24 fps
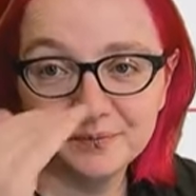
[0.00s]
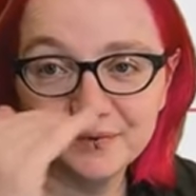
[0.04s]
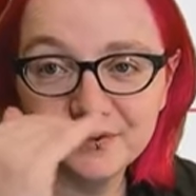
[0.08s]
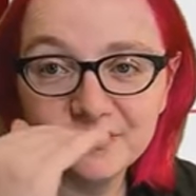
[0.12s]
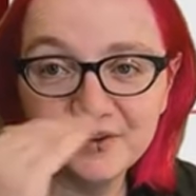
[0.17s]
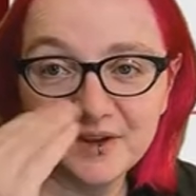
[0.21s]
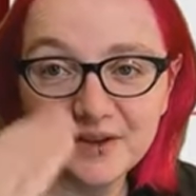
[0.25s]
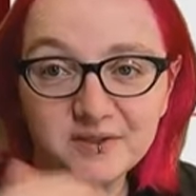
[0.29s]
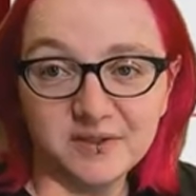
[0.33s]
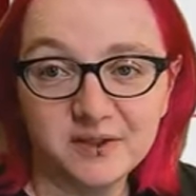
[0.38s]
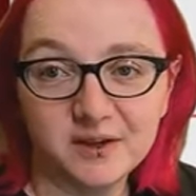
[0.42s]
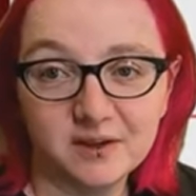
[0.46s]

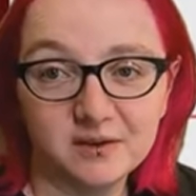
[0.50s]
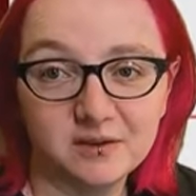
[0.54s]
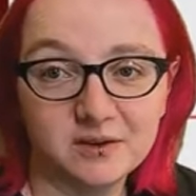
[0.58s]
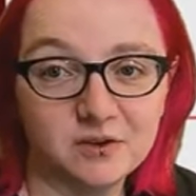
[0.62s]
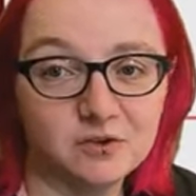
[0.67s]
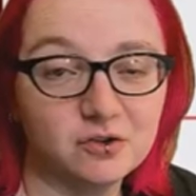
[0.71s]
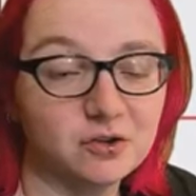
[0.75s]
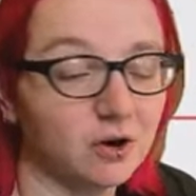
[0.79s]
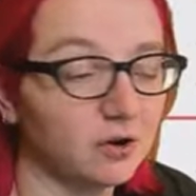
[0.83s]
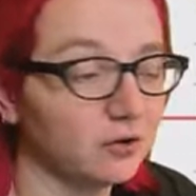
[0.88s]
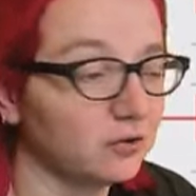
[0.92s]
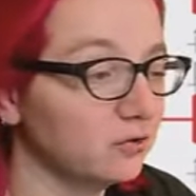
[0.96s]
set the, the
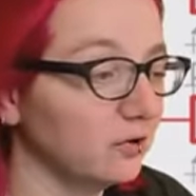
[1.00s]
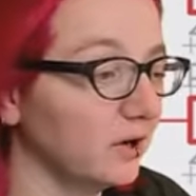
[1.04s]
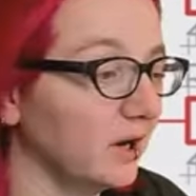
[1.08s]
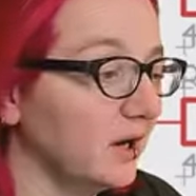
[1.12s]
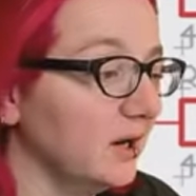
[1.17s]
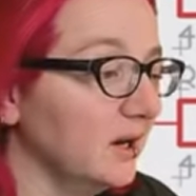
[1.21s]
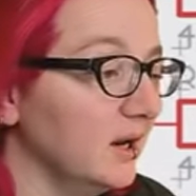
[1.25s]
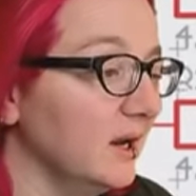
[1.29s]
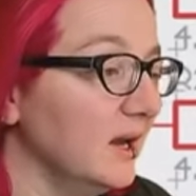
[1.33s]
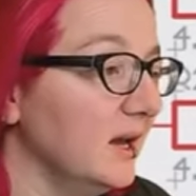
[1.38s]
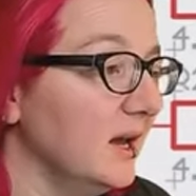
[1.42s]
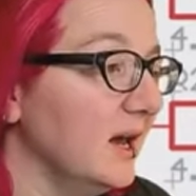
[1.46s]
charge
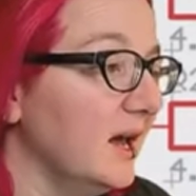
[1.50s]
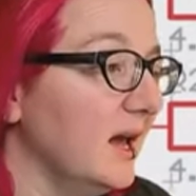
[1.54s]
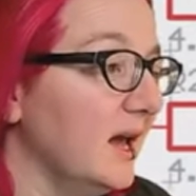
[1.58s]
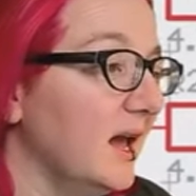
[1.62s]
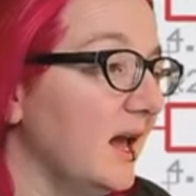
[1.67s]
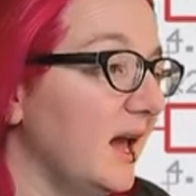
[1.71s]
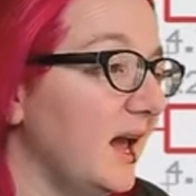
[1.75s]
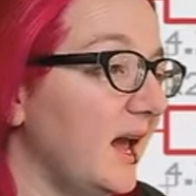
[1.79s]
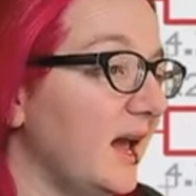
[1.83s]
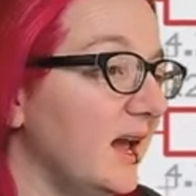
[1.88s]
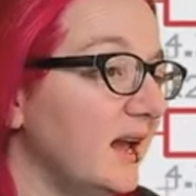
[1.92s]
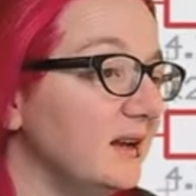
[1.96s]
rate.
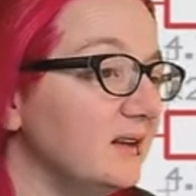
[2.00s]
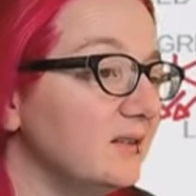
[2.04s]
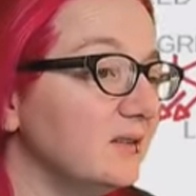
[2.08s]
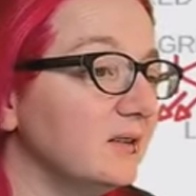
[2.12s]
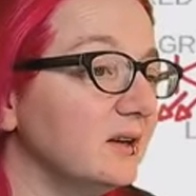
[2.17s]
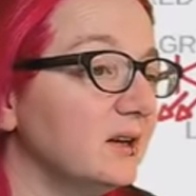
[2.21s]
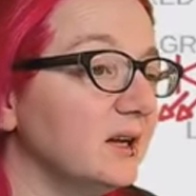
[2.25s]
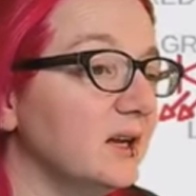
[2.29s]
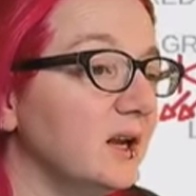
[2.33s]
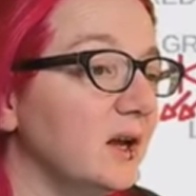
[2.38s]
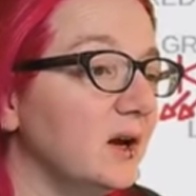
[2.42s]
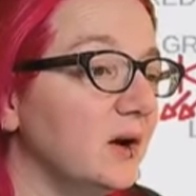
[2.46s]
And,
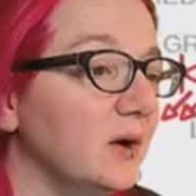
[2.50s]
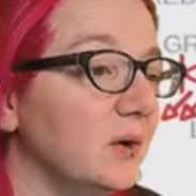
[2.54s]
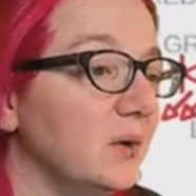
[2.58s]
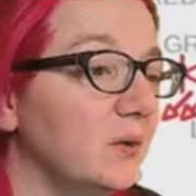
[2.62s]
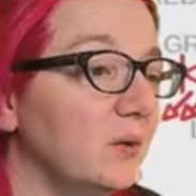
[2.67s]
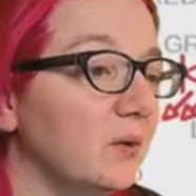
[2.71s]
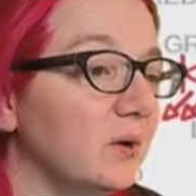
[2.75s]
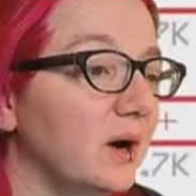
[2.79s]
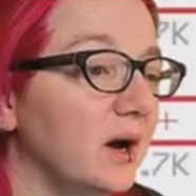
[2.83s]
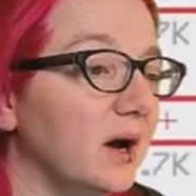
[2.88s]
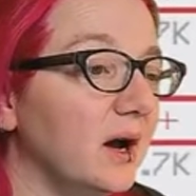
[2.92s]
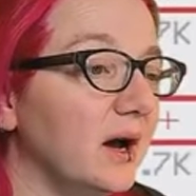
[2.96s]
you
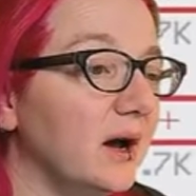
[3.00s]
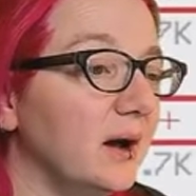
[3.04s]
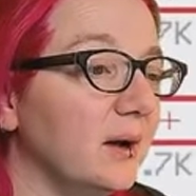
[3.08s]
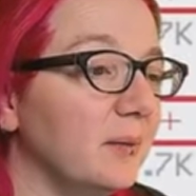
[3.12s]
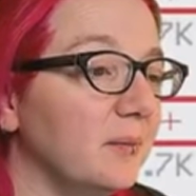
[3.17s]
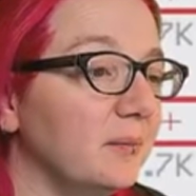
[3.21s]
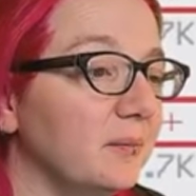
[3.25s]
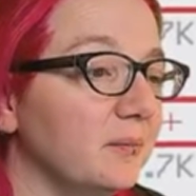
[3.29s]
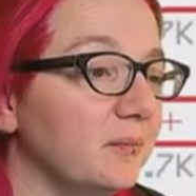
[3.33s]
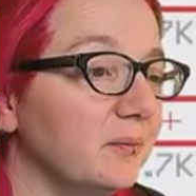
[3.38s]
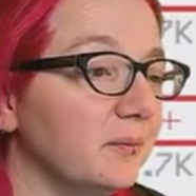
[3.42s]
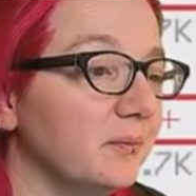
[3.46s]
know,
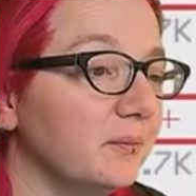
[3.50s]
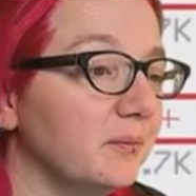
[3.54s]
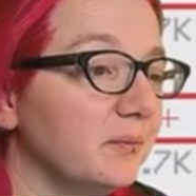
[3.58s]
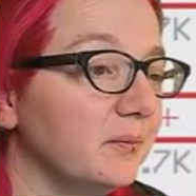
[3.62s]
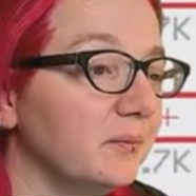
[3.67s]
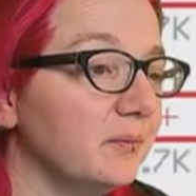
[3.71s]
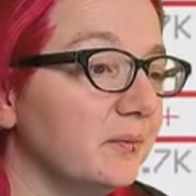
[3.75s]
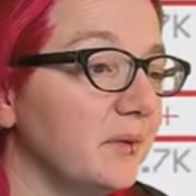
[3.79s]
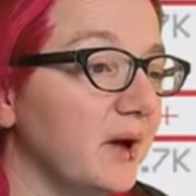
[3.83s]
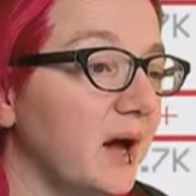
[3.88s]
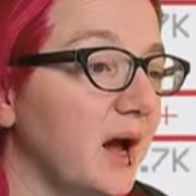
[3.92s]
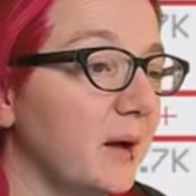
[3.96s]
um,
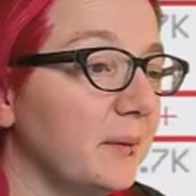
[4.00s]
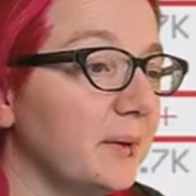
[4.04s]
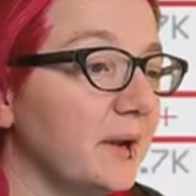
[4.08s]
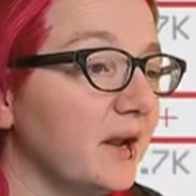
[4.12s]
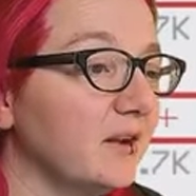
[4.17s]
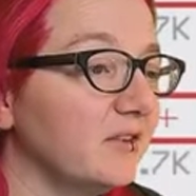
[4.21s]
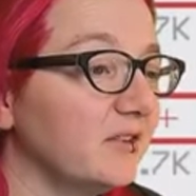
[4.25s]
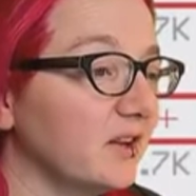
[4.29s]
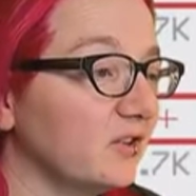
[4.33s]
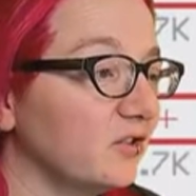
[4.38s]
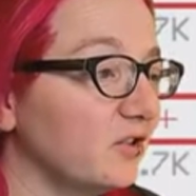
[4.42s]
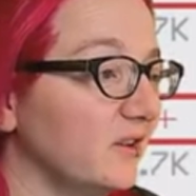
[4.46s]
I'll be
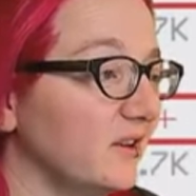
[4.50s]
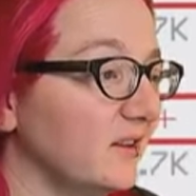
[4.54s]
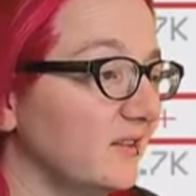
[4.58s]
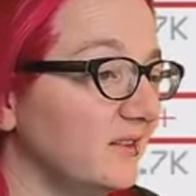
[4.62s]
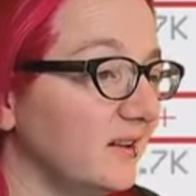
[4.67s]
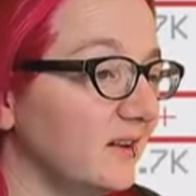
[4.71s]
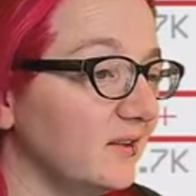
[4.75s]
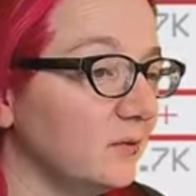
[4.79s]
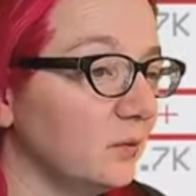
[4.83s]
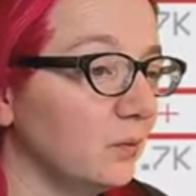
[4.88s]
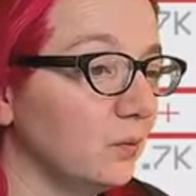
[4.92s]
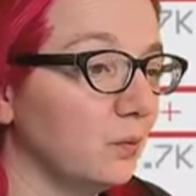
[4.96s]
honest, actually, this
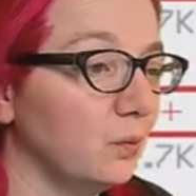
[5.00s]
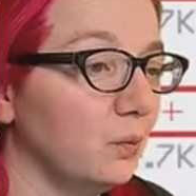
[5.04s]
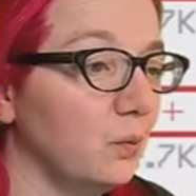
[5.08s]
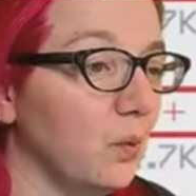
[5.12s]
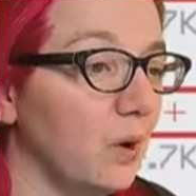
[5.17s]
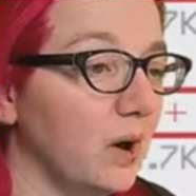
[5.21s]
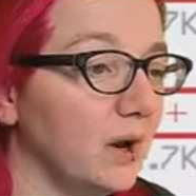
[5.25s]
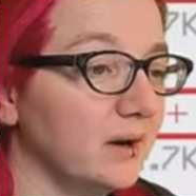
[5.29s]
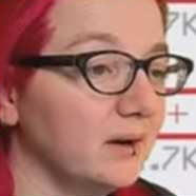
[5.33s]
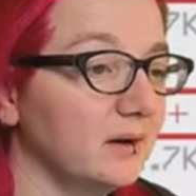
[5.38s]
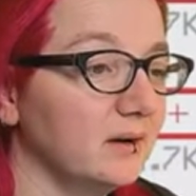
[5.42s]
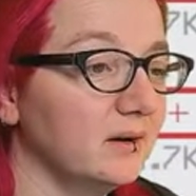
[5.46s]
says
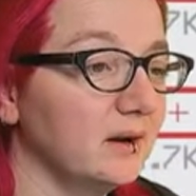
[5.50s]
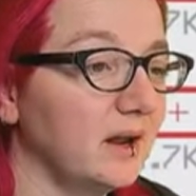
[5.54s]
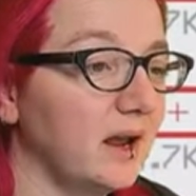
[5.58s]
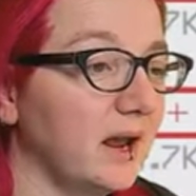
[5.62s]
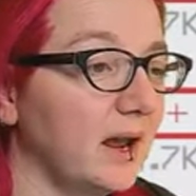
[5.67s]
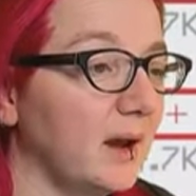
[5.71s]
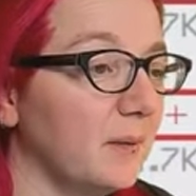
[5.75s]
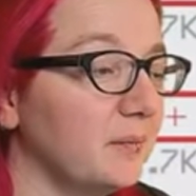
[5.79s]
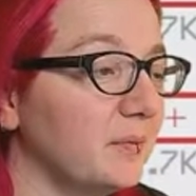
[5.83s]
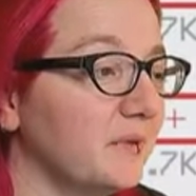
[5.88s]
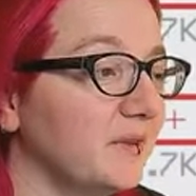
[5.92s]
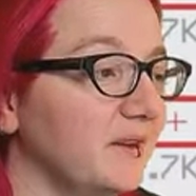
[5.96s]
one
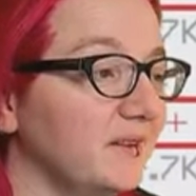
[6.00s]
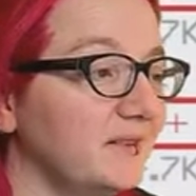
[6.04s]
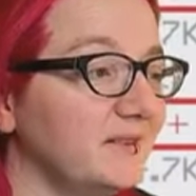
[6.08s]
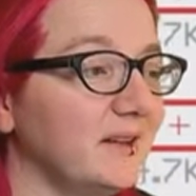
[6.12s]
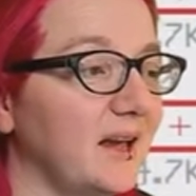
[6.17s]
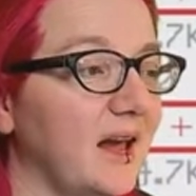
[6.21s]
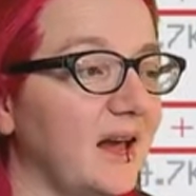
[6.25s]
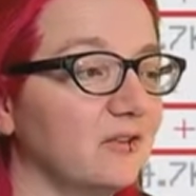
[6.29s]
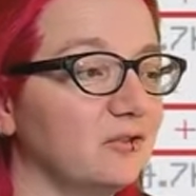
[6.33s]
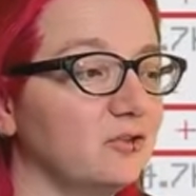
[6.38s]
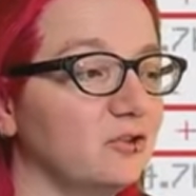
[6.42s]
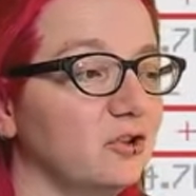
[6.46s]
amp. This,
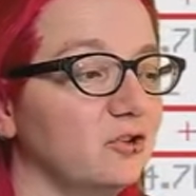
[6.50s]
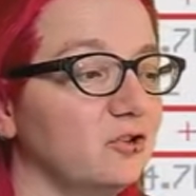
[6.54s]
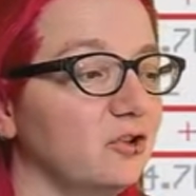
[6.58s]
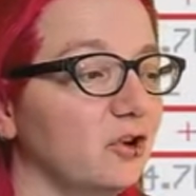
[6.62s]
this